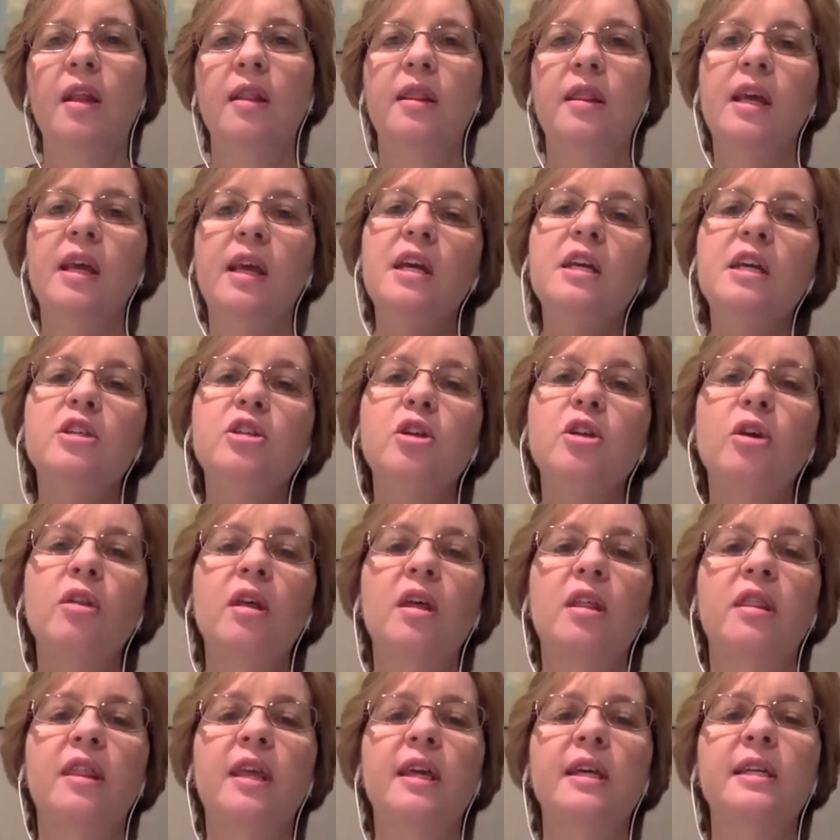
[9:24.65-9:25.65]
These are
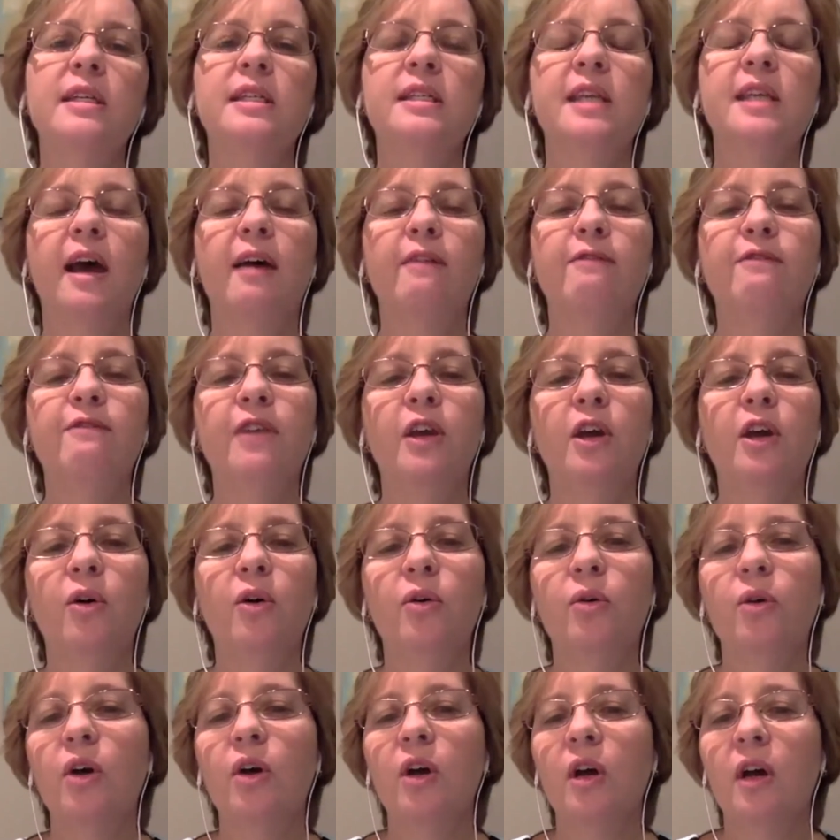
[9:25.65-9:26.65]
the things that
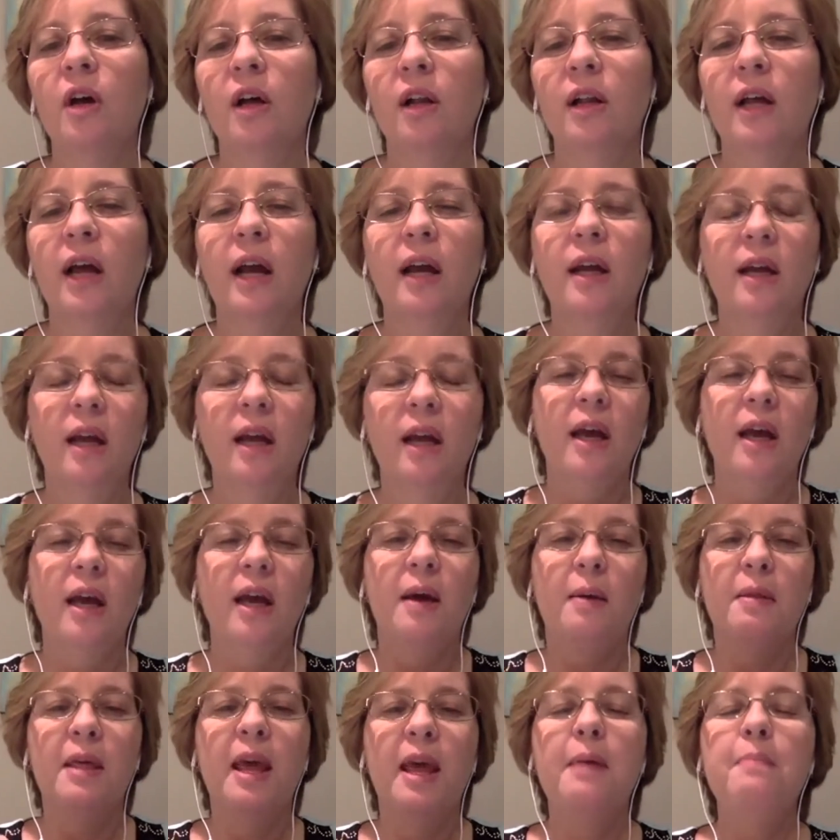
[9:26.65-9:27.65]
feel like
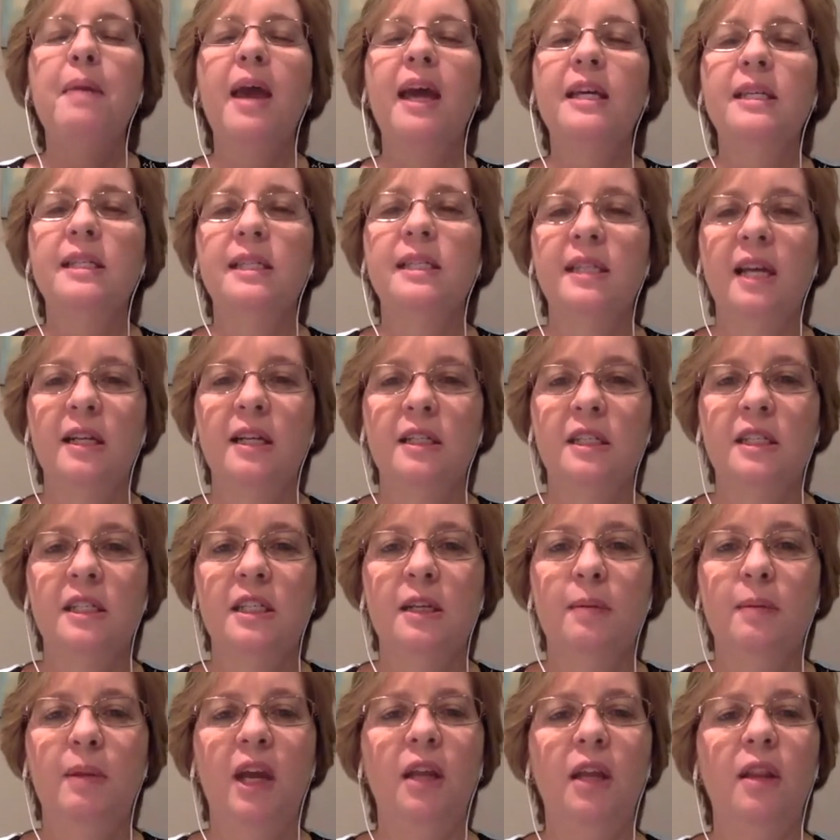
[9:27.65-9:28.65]
they make sense
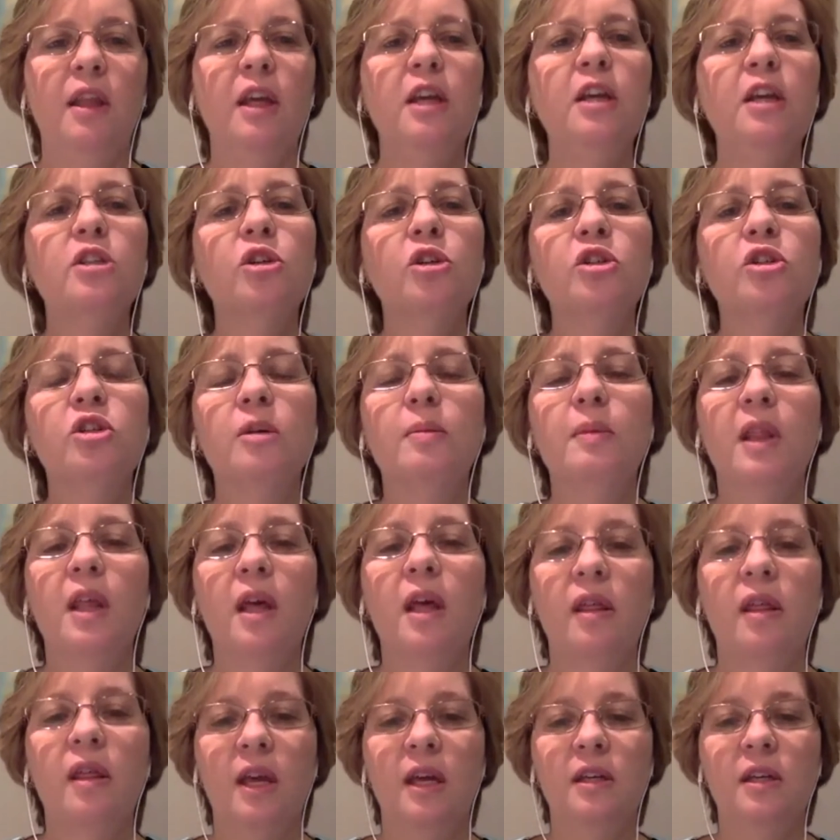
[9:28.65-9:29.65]
to me. These are some of
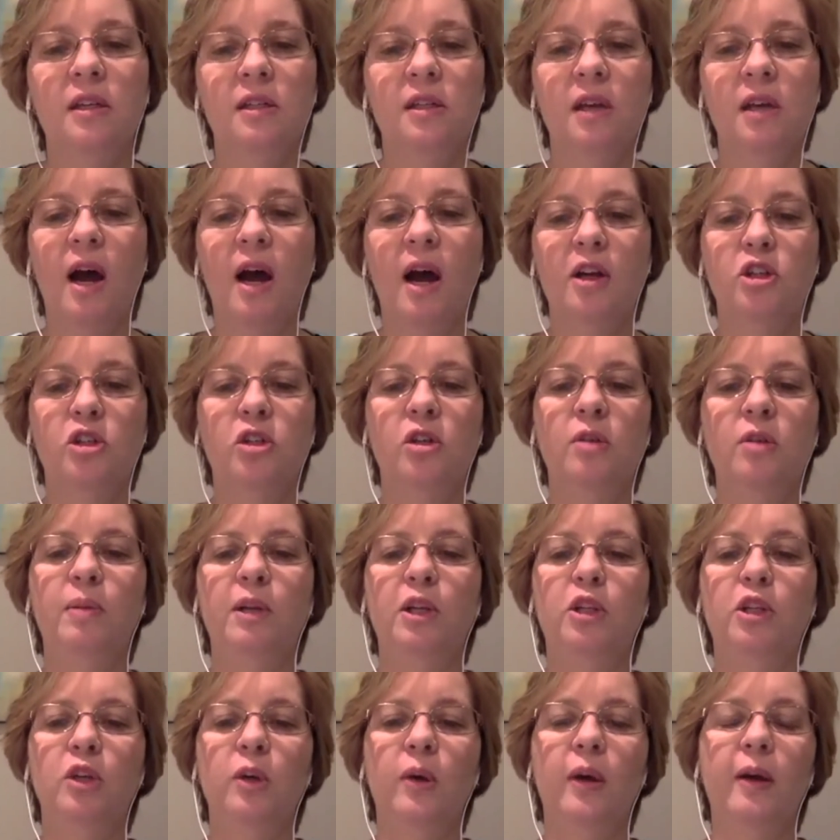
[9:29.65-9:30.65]
the things I should be
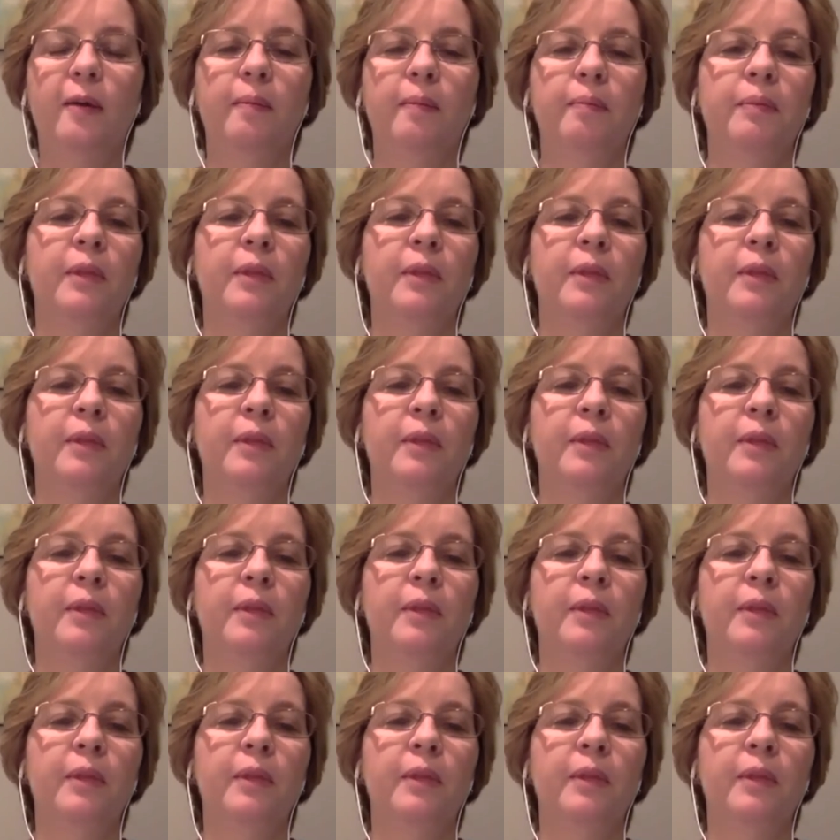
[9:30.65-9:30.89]
doing.